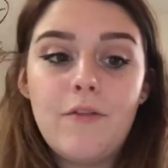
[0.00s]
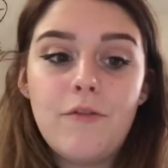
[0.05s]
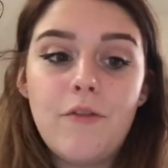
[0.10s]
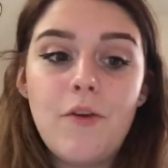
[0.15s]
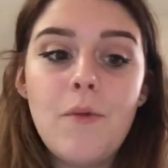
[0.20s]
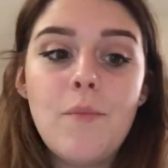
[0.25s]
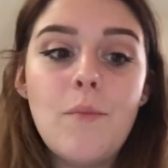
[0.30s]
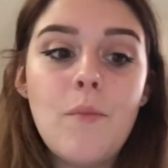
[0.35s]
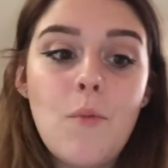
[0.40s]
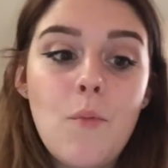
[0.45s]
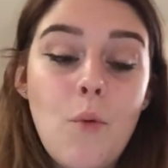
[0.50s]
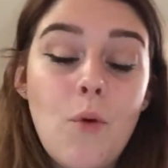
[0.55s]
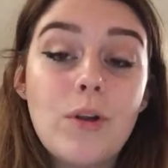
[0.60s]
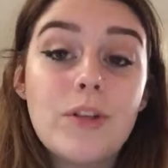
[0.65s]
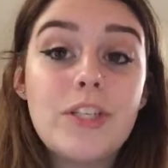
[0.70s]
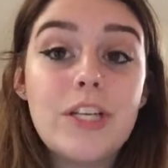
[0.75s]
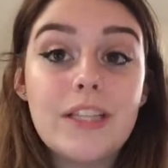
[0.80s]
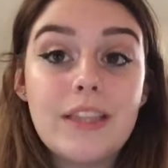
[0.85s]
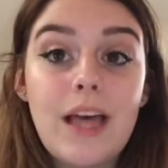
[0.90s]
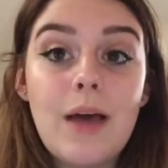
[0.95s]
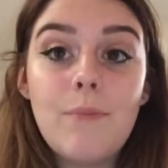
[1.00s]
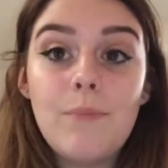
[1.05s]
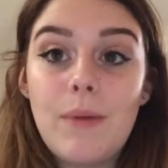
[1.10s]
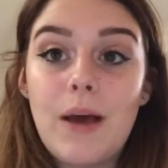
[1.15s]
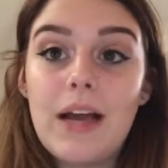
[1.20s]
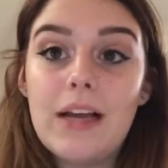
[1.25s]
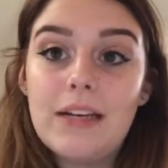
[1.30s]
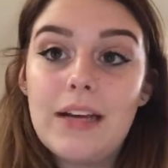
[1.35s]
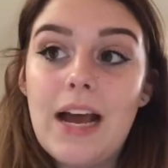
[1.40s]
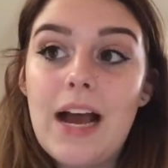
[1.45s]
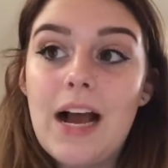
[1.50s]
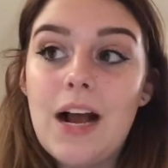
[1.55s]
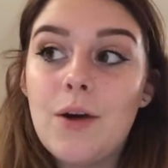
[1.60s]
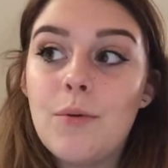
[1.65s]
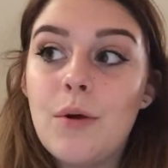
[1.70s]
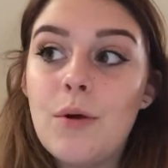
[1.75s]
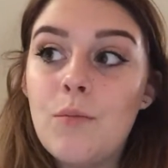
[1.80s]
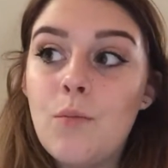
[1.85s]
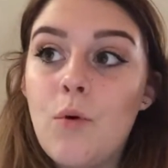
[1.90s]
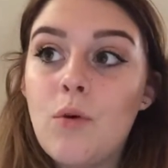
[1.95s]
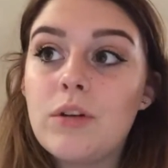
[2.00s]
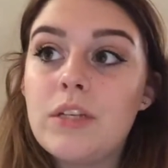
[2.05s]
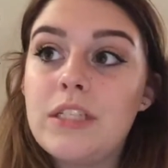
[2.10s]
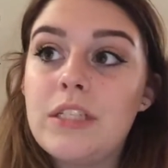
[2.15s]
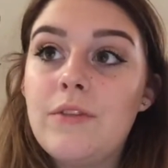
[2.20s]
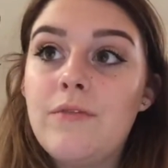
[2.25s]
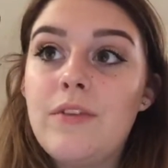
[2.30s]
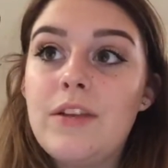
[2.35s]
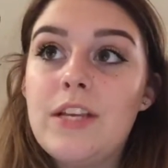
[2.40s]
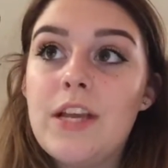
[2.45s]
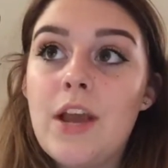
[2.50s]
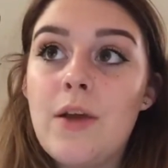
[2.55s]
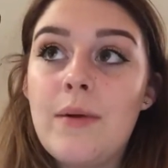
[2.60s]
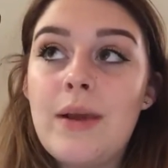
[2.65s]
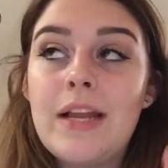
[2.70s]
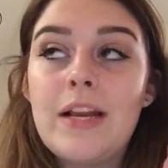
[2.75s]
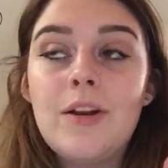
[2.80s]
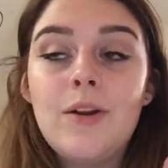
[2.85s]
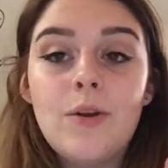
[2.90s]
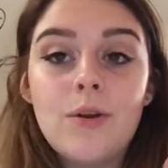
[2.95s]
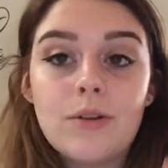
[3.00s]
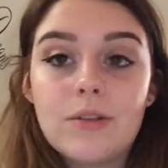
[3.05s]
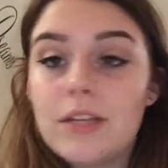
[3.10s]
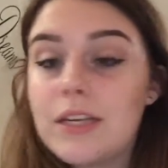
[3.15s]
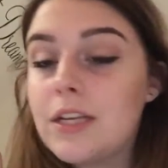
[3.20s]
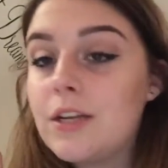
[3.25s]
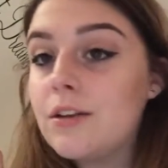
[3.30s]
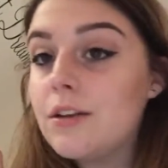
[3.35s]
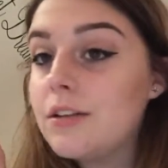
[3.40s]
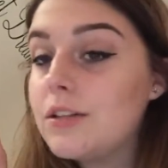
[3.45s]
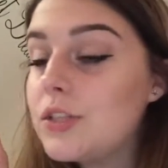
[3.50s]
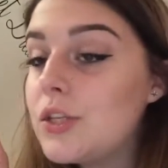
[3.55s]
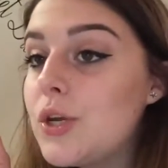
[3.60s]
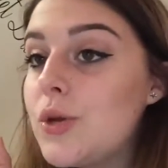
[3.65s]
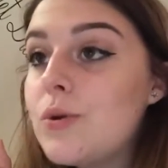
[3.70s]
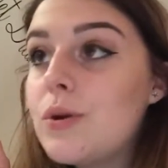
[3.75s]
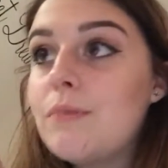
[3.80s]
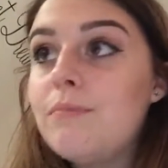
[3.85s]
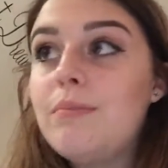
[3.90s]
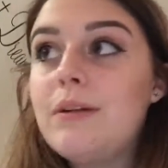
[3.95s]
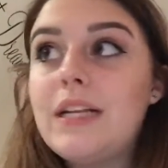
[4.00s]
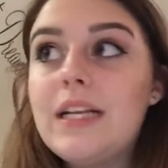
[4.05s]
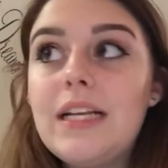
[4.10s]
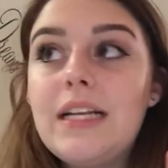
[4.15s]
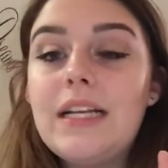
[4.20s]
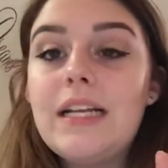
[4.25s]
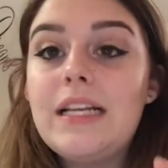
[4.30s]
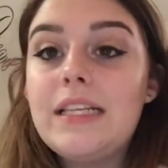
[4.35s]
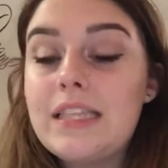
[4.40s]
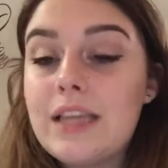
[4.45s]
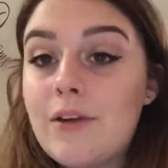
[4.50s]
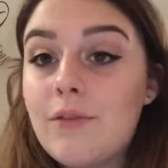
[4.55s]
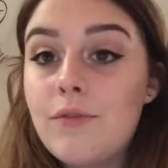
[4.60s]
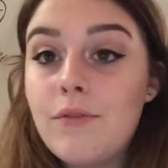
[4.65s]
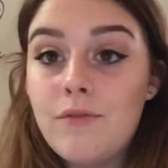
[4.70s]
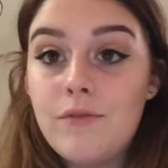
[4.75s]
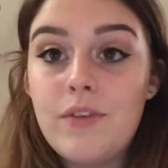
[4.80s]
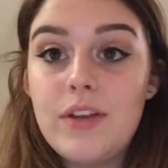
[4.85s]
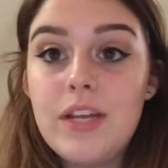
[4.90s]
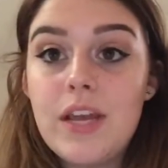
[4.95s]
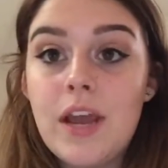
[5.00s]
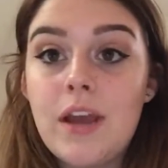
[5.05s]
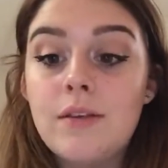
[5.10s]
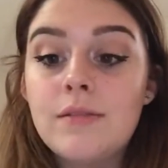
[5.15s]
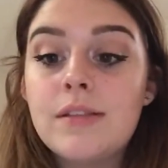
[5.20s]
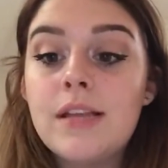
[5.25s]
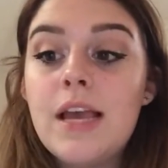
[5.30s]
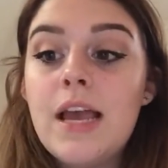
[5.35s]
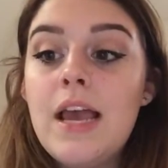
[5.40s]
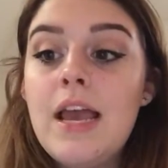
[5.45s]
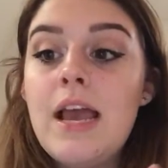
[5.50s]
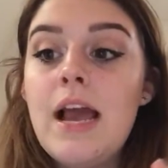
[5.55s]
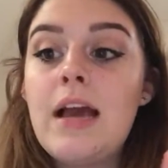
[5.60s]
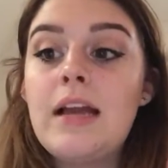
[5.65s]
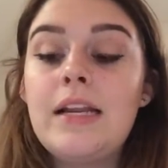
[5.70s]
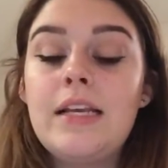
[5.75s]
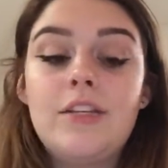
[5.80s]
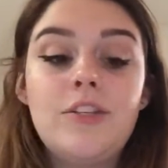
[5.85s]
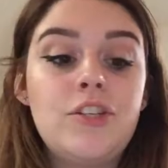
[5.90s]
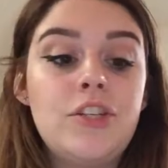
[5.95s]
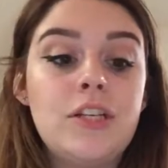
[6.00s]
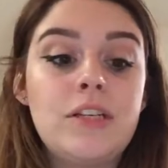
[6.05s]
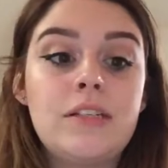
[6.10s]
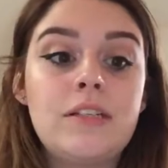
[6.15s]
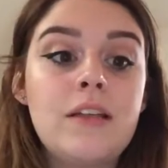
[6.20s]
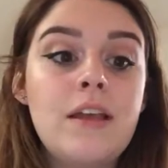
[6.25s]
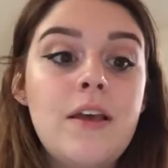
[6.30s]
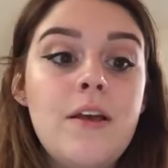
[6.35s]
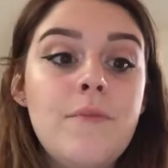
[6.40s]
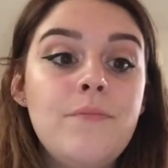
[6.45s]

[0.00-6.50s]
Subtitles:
from watching that back now and watching the video, it looks like two completely different videos, and it's just,